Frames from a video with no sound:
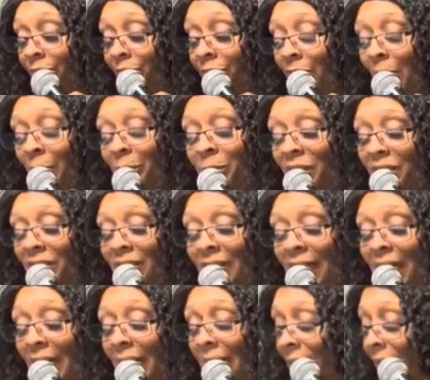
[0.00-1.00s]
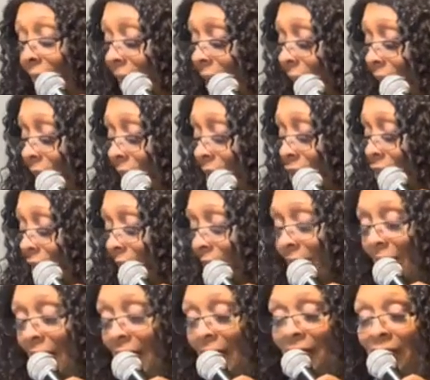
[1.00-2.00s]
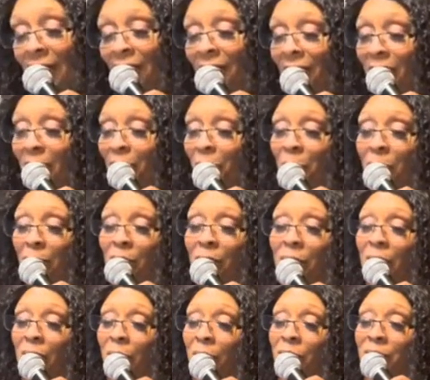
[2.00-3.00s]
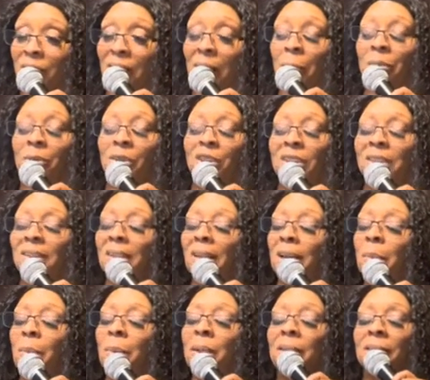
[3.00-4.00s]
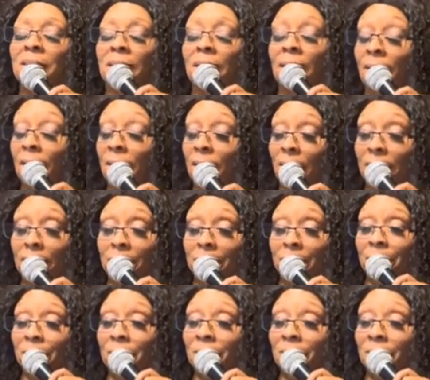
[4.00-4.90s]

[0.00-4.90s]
I'm just saying God is just not in this building on stop just coming to God.